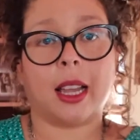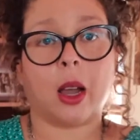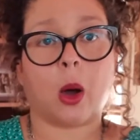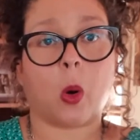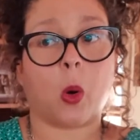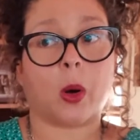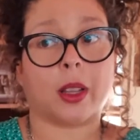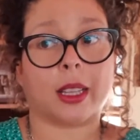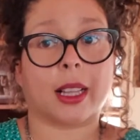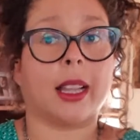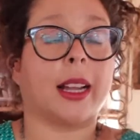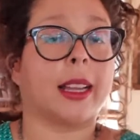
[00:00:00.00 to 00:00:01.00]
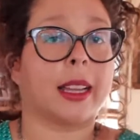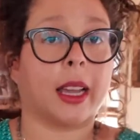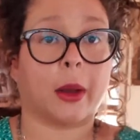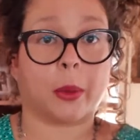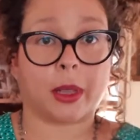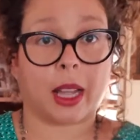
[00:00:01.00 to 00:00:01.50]
or the client
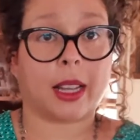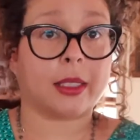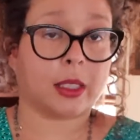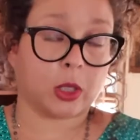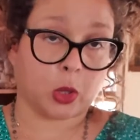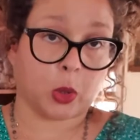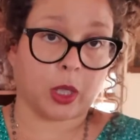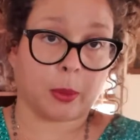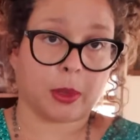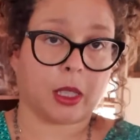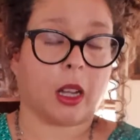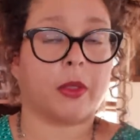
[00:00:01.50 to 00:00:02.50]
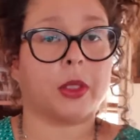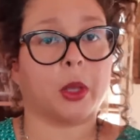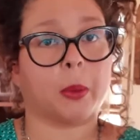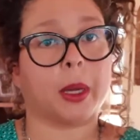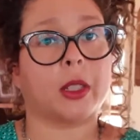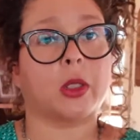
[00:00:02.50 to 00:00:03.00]
can't relax and enjoy themselves. So
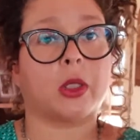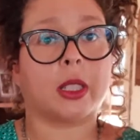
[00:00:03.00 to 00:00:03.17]
make sure